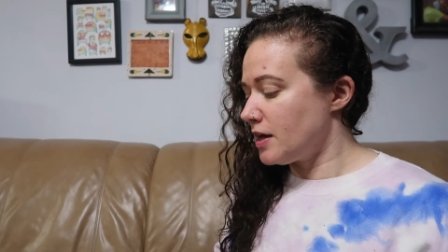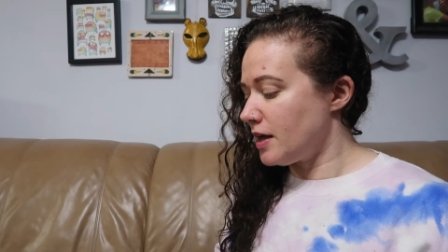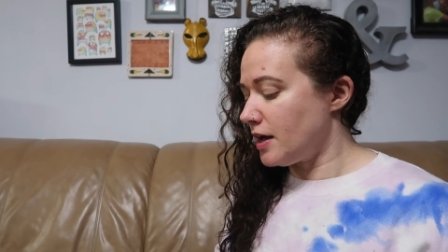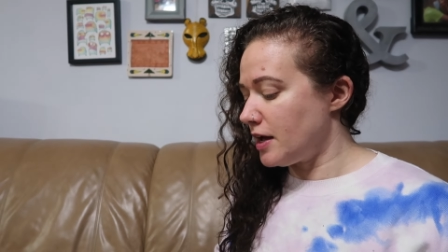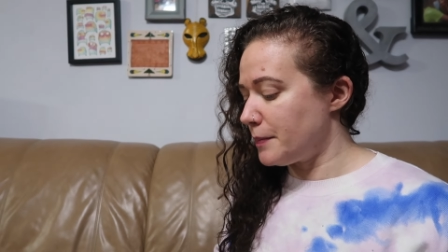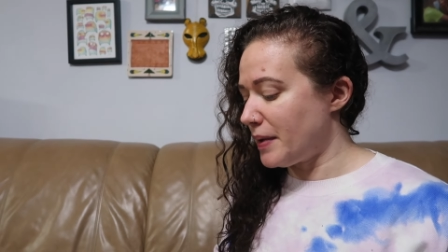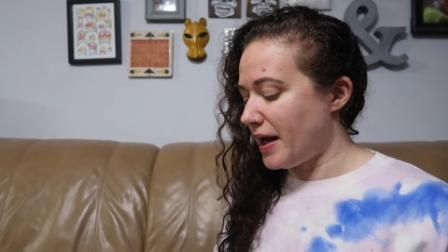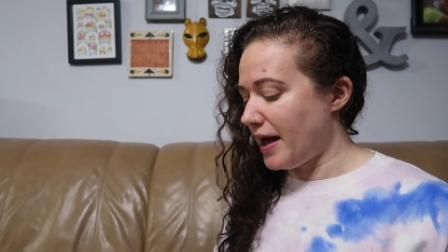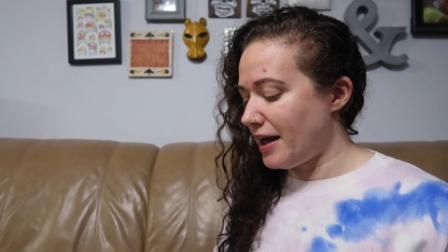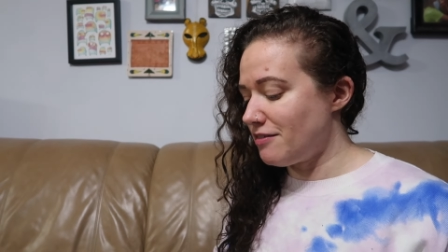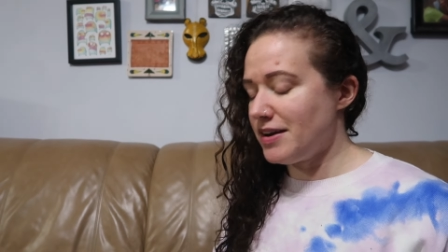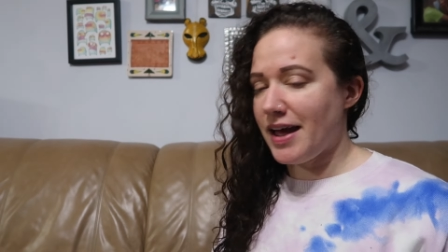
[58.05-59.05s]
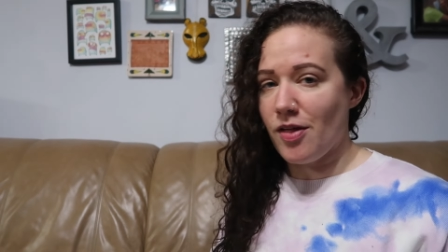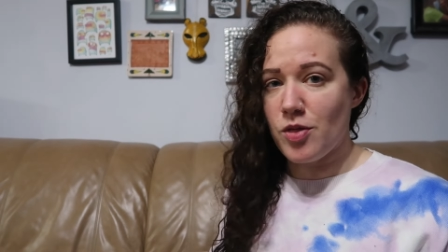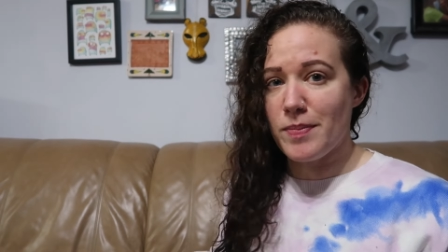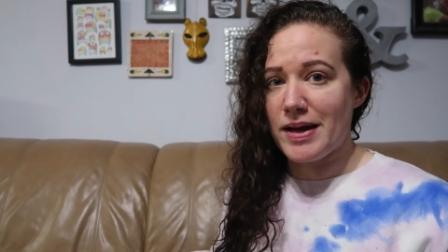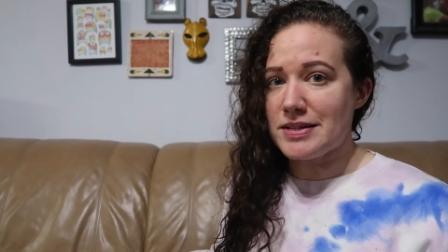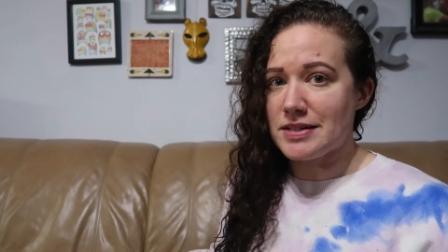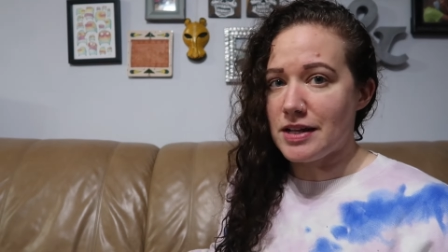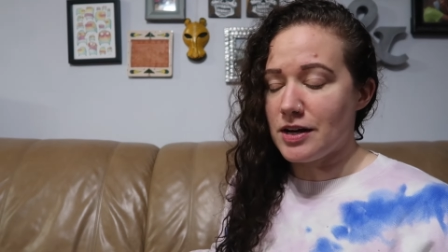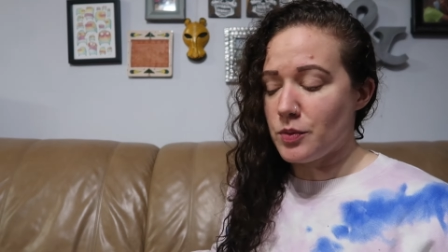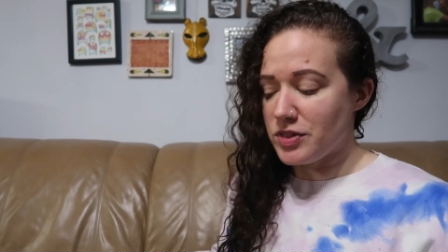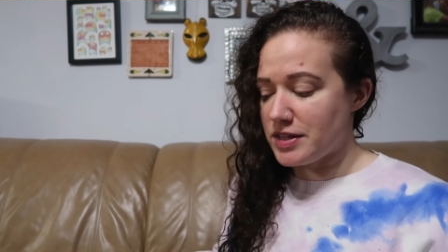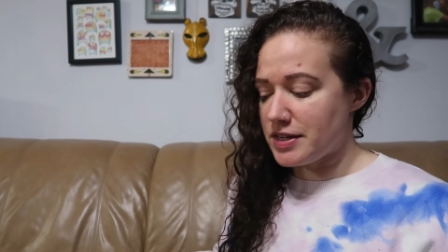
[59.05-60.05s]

I haven't had the best luck with